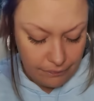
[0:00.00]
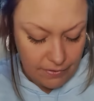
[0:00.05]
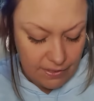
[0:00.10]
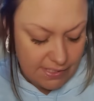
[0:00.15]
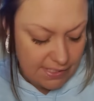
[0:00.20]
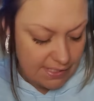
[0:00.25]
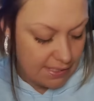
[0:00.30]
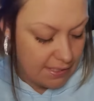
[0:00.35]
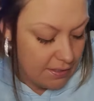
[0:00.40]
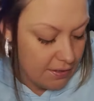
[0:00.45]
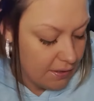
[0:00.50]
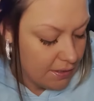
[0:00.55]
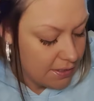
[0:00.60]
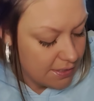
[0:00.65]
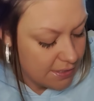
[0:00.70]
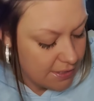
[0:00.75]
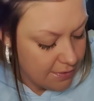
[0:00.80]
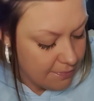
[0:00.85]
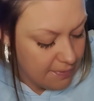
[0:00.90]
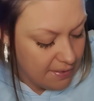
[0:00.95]
This could
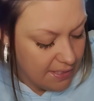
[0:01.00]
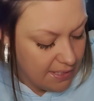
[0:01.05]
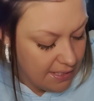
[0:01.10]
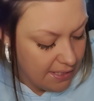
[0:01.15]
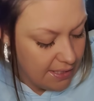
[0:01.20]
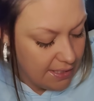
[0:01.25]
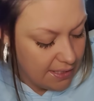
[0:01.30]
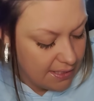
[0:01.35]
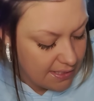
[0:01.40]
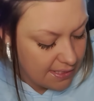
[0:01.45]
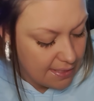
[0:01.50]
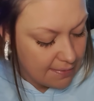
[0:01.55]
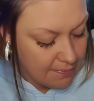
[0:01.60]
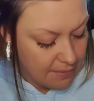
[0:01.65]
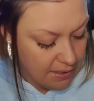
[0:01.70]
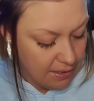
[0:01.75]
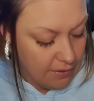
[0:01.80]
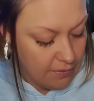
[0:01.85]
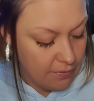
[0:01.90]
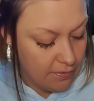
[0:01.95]
also be
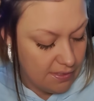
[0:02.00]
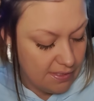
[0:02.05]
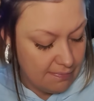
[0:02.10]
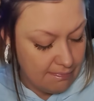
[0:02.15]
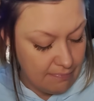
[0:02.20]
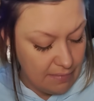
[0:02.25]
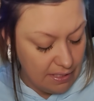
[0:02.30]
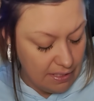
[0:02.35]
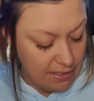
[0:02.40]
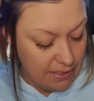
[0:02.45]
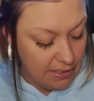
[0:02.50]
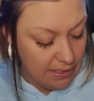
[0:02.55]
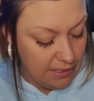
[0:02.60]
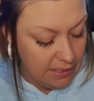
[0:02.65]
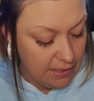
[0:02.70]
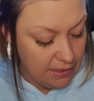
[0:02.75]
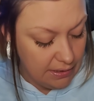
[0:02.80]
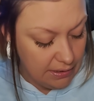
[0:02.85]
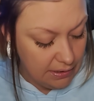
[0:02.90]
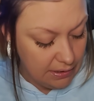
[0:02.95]
somebody who is
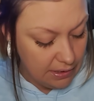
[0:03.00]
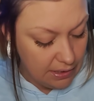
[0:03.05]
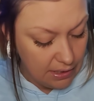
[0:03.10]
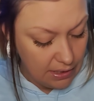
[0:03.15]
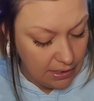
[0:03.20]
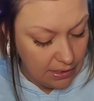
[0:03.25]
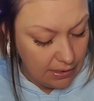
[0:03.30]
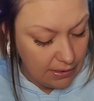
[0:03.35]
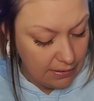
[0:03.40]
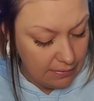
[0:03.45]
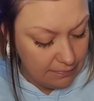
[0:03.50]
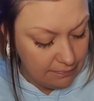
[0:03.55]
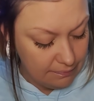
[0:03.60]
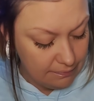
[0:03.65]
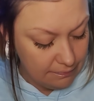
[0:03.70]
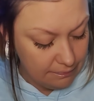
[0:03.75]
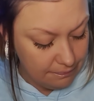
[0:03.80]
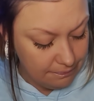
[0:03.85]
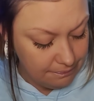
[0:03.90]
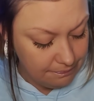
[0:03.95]
married.
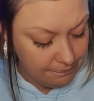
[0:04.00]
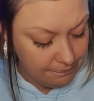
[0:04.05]
Um,